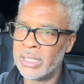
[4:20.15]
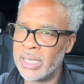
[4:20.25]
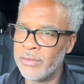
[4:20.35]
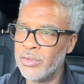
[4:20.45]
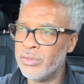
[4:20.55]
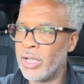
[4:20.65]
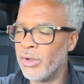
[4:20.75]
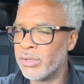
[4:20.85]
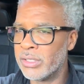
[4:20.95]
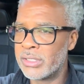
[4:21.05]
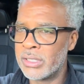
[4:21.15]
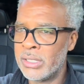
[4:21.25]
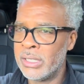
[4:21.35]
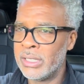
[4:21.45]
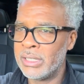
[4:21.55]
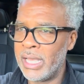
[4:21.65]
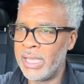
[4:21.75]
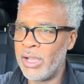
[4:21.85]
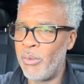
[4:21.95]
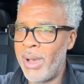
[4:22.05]
And if you notice
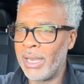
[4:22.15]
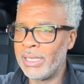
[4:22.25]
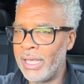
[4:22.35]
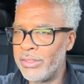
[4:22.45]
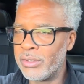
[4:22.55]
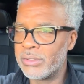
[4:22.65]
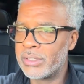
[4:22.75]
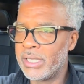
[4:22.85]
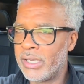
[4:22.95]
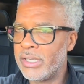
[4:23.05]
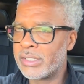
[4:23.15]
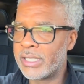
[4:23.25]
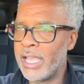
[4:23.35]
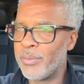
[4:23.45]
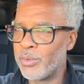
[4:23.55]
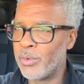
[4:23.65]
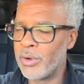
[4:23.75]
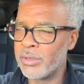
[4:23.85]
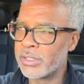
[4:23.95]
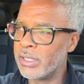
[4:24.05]
that on my leathers there is a Camping
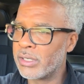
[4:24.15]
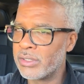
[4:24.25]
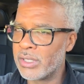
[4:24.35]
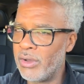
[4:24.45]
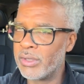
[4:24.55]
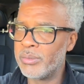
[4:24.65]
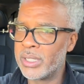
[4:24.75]
World stickers on it,